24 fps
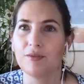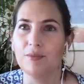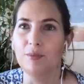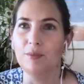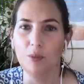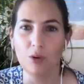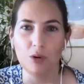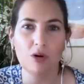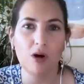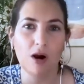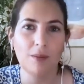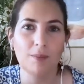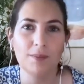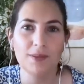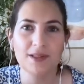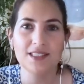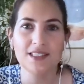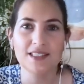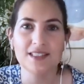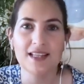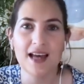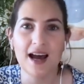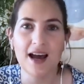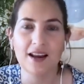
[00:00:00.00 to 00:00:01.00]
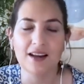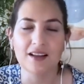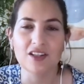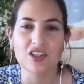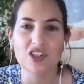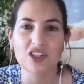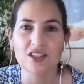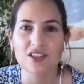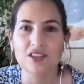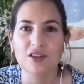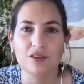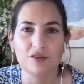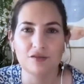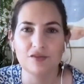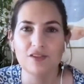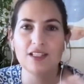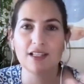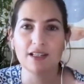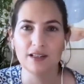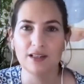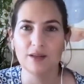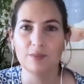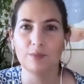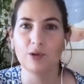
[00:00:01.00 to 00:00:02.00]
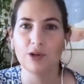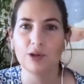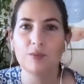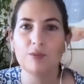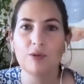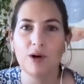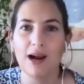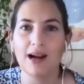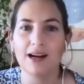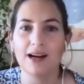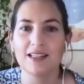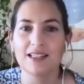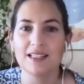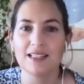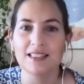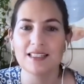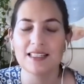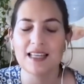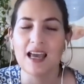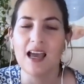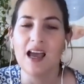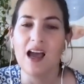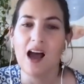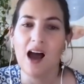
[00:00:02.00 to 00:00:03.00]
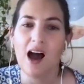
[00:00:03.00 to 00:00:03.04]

more competent at it, just sort of deliberate practice.